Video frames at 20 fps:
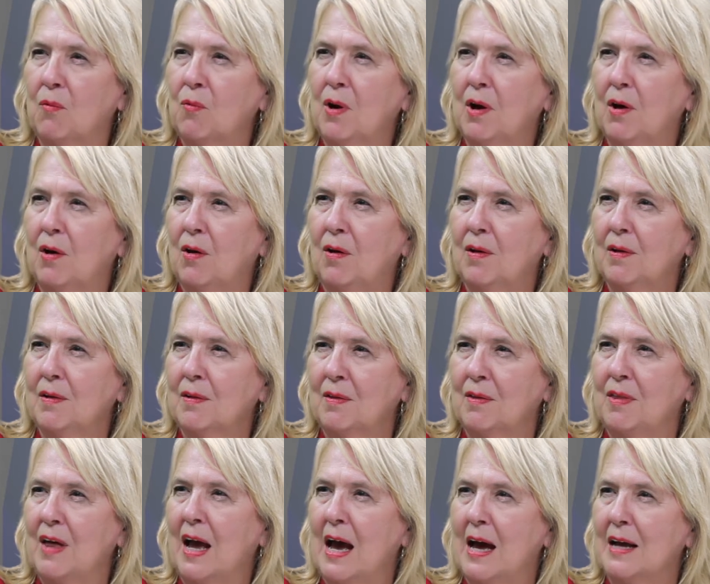will
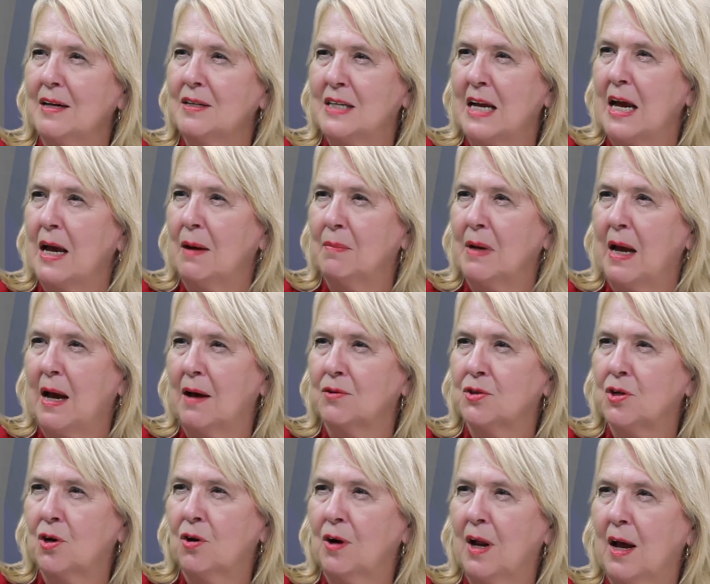that tamp down
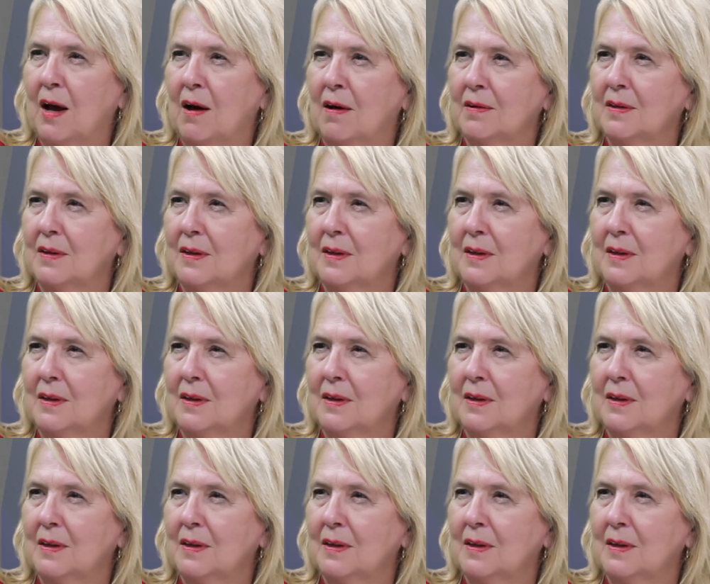turnout?